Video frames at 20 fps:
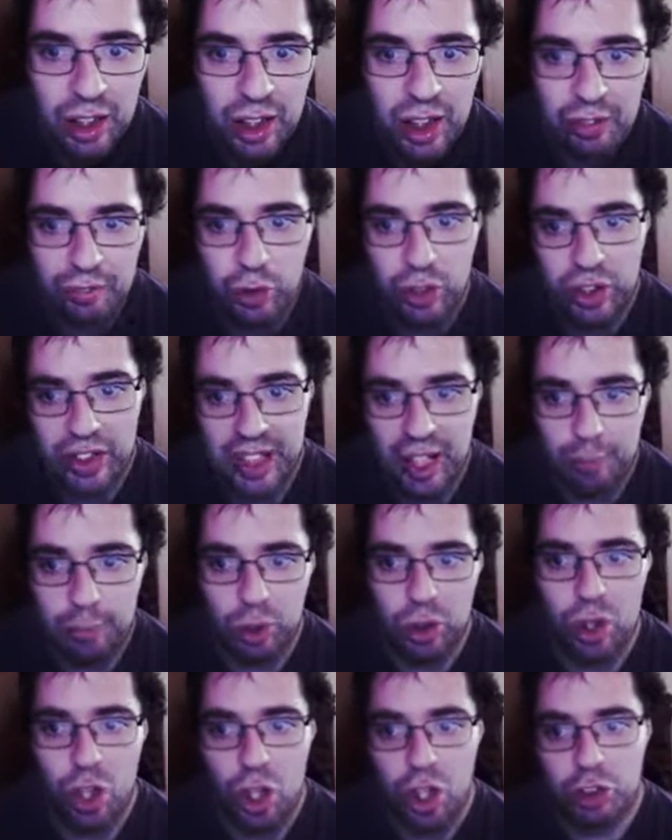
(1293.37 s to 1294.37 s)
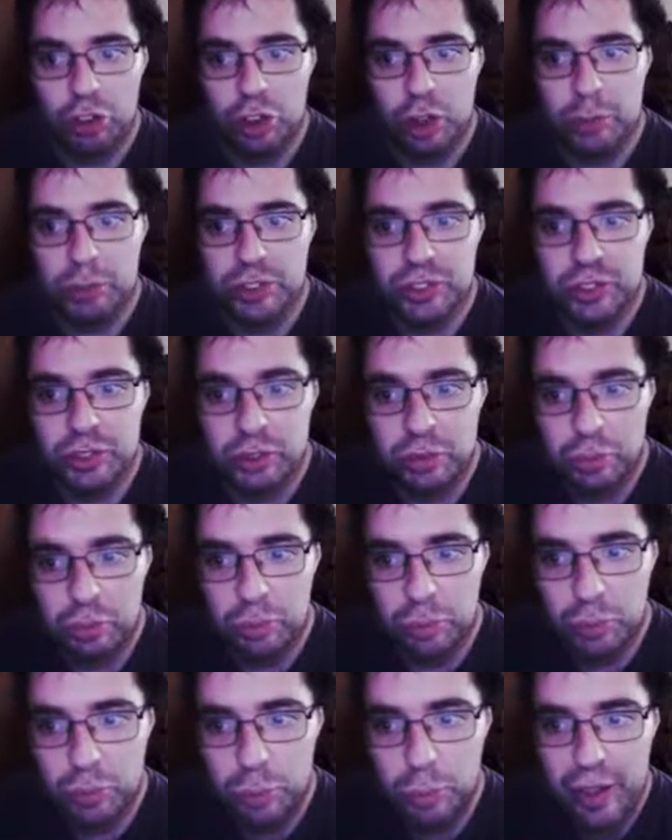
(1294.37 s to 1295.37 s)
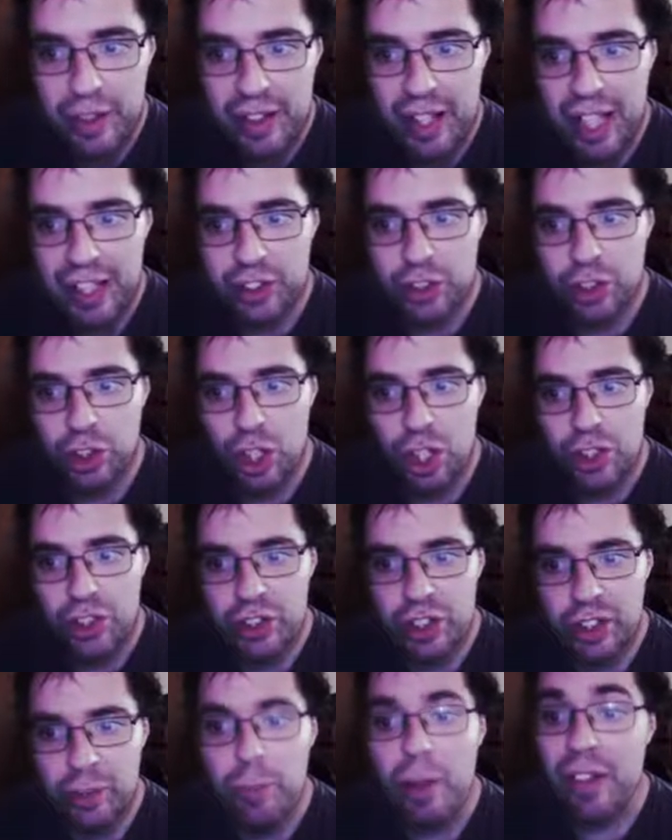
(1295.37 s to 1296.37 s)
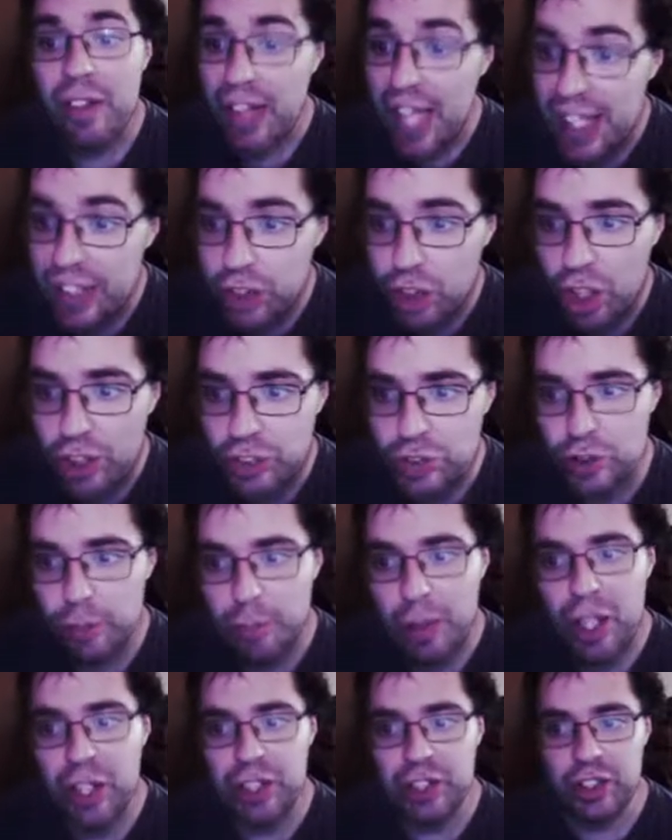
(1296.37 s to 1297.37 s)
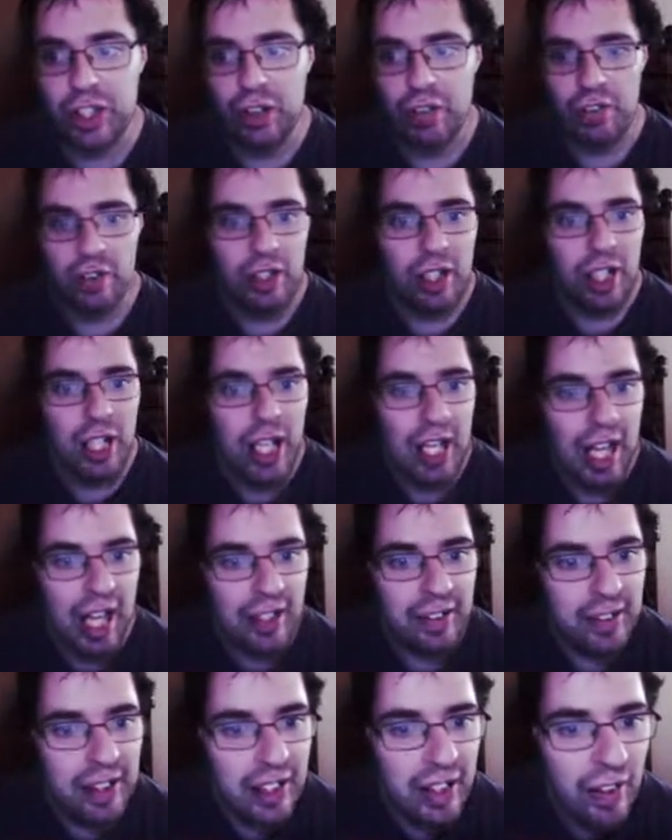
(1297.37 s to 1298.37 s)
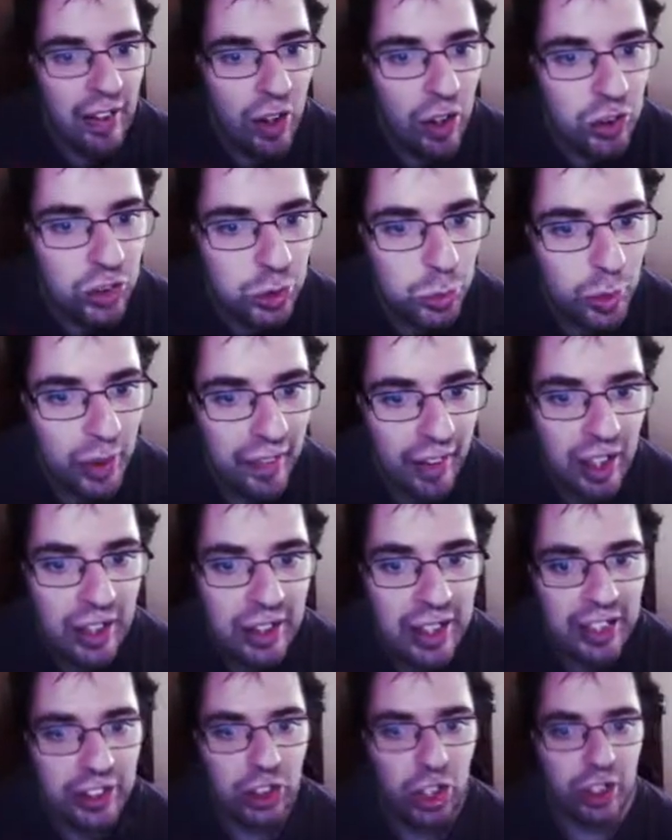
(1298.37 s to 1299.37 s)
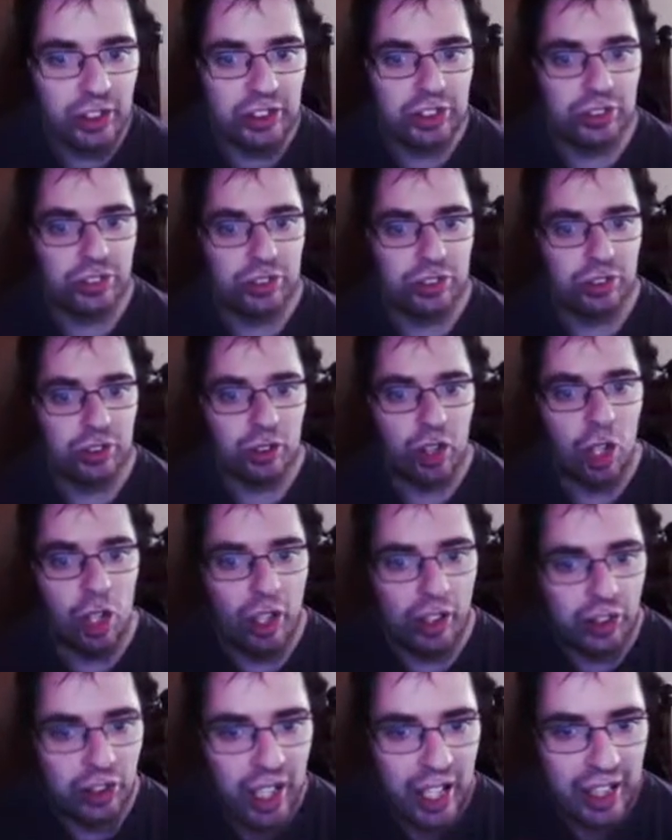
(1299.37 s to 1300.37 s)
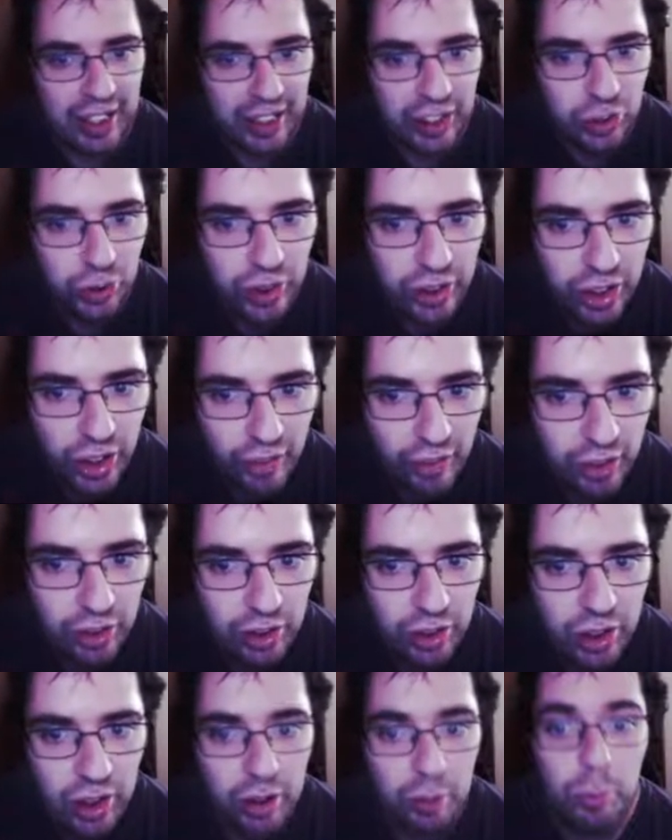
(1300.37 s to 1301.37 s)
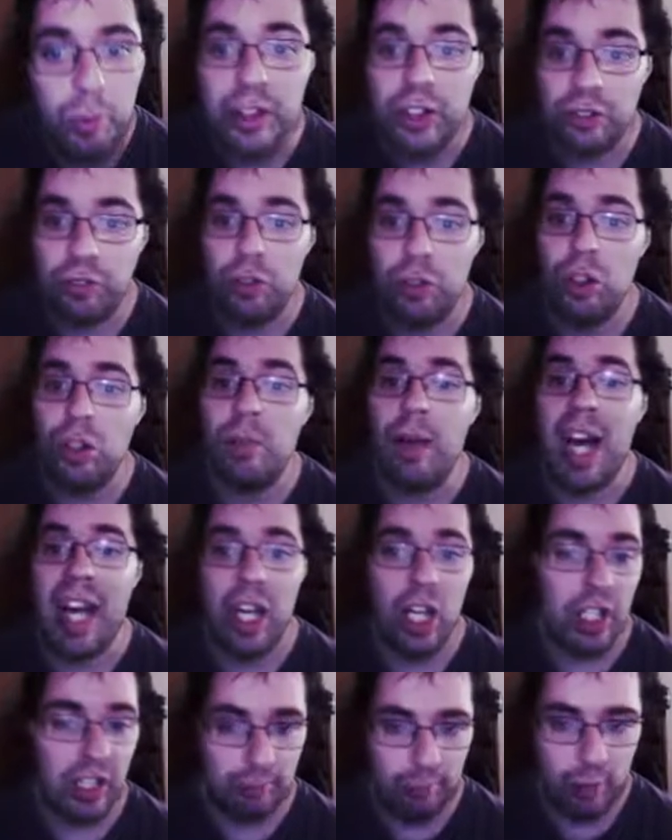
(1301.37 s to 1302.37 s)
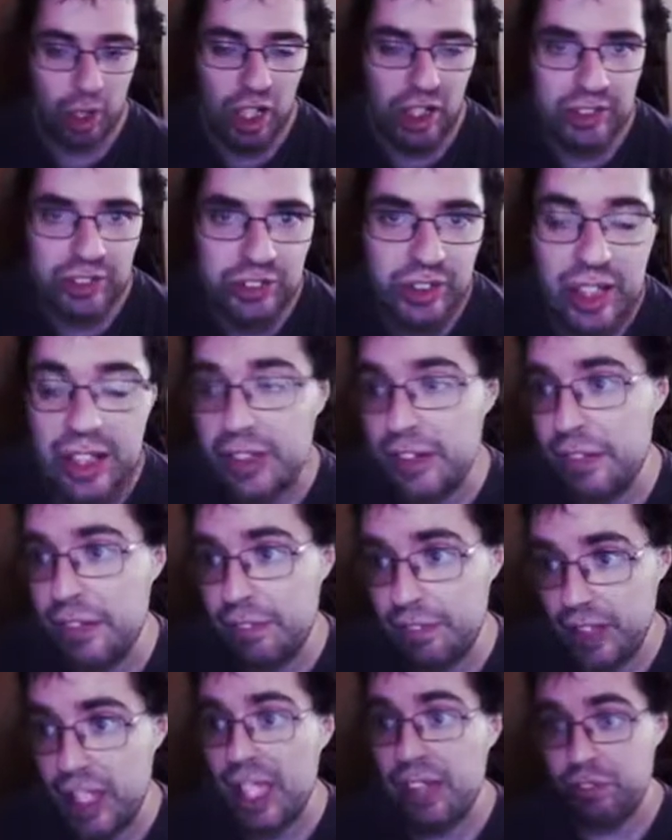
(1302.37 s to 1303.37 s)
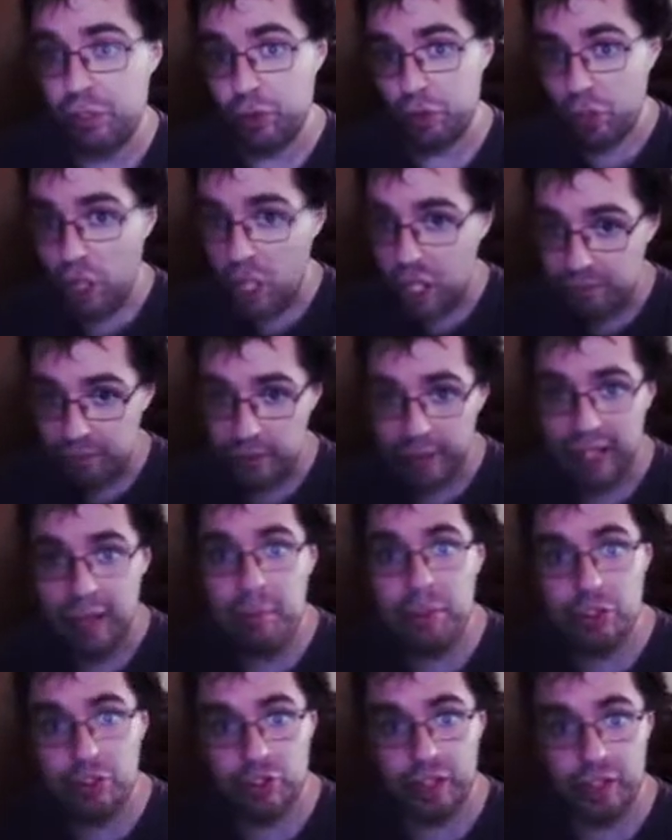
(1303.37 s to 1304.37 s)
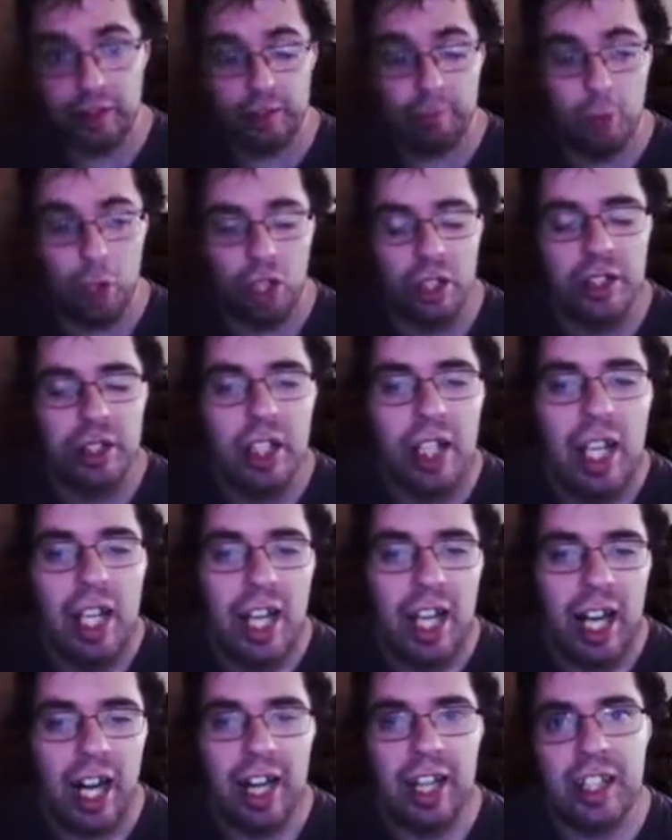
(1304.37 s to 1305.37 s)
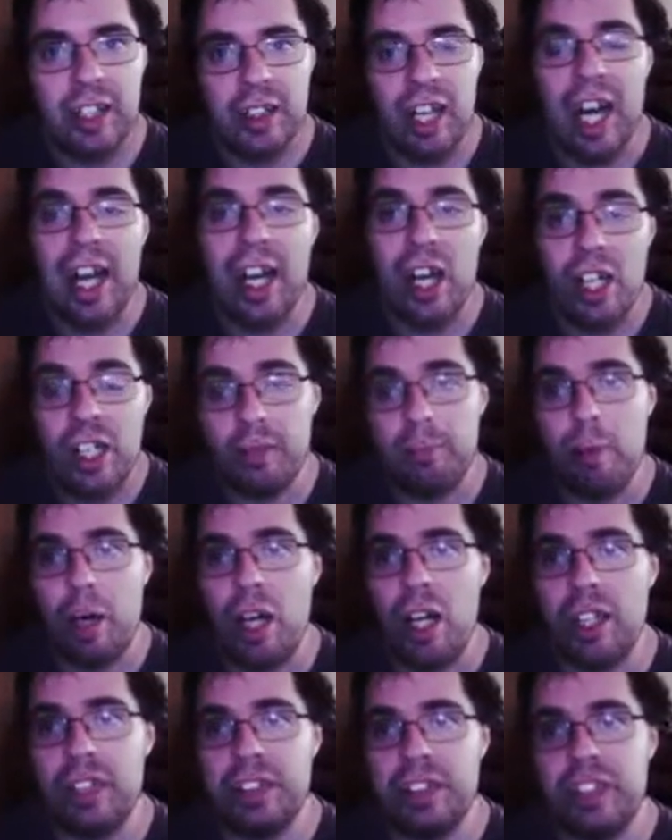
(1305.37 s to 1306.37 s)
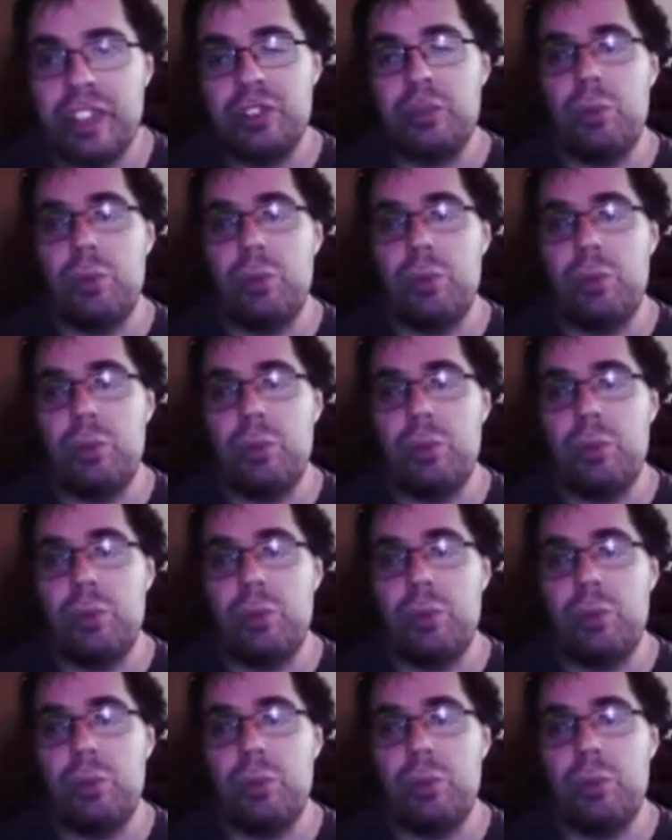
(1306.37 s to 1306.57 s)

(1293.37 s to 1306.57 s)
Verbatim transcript: For example, R groups with like charges repel each other, and those with unlike charges are attracted to each other, which form ionic bonds. And if you recall from the chemistry part, ionic bonds is